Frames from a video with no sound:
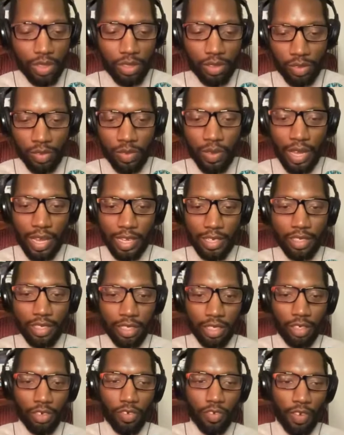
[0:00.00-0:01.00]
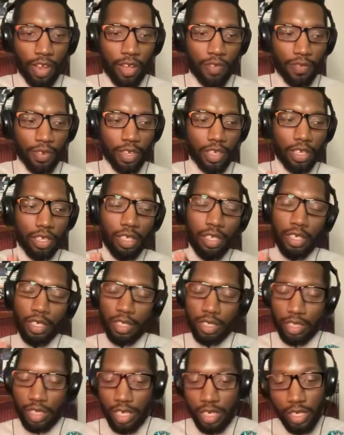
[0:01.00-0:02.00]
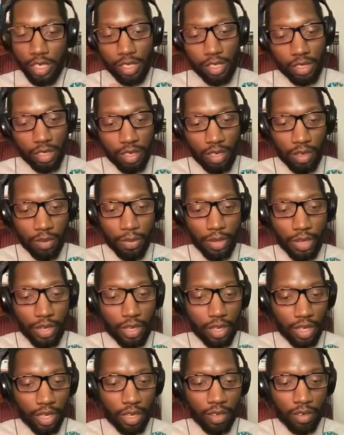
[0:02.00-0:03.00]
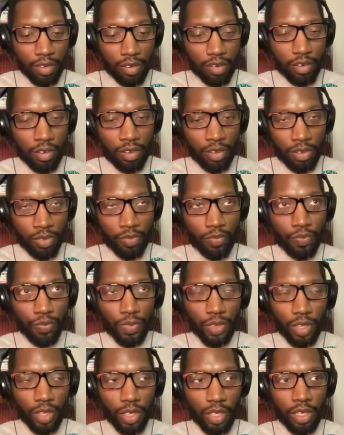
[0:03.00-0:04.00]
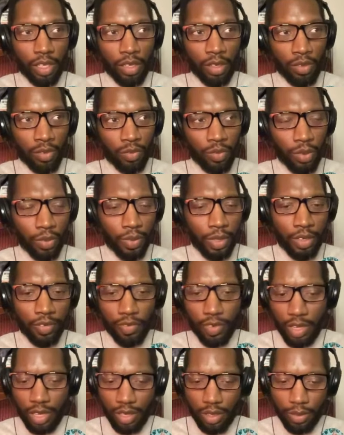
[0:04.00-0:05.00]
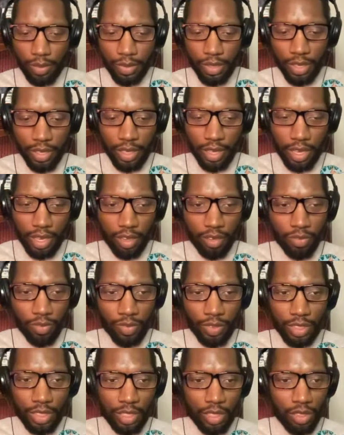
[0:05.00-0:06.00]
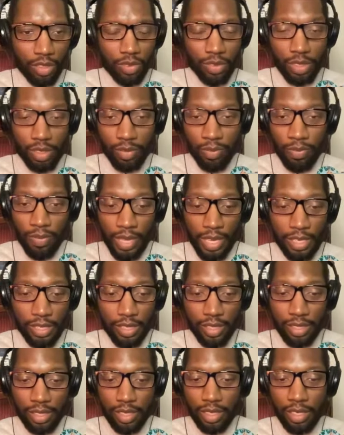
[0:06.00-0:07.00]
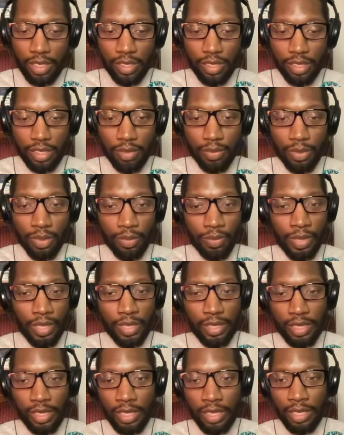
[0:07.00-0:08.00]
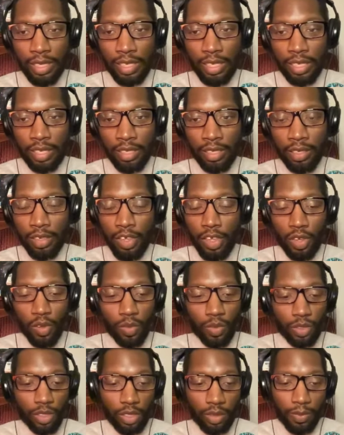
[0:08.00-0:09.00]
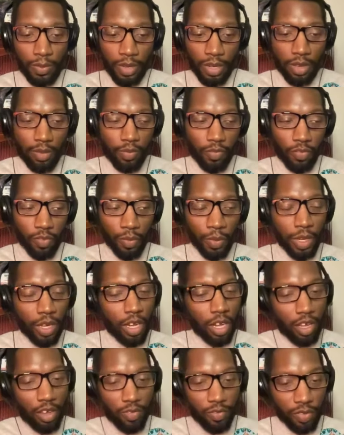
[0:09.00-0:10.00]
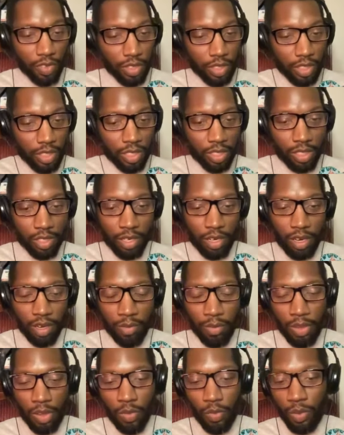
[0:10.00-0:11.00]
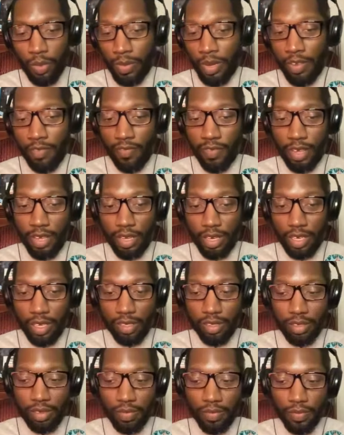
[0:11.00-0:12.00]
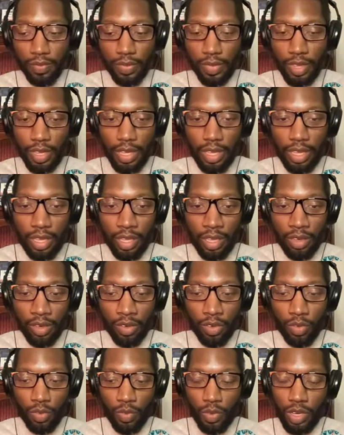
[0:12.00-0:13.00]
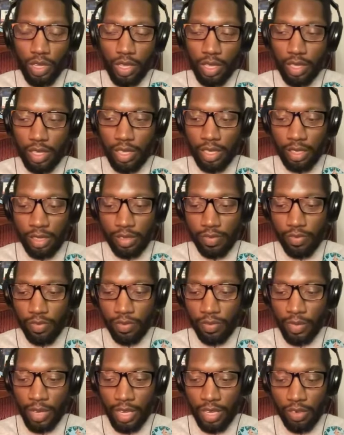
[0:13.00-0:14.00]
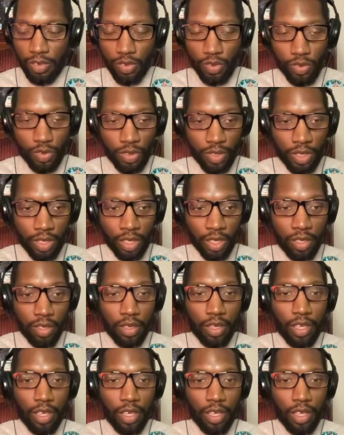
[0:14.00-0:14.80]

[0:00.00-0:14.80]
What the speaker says: to actually traveling. She actually started a podcast called Woman of Color Podcast, which I thought was an amazing concept, an amazing idea, which spun up from a conference just talking about women in finance. And one of the things from that story